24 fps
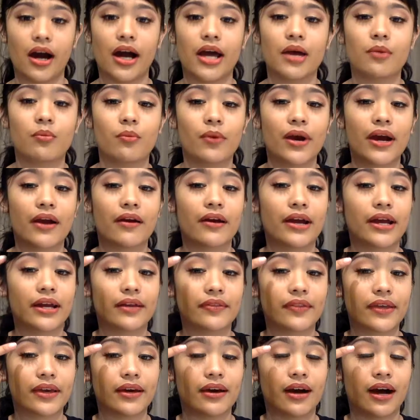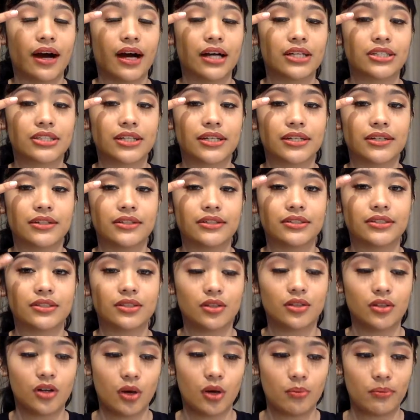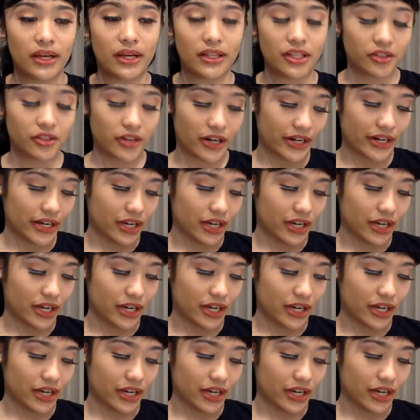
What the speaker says: I am wearing their eyeshadows on my lid right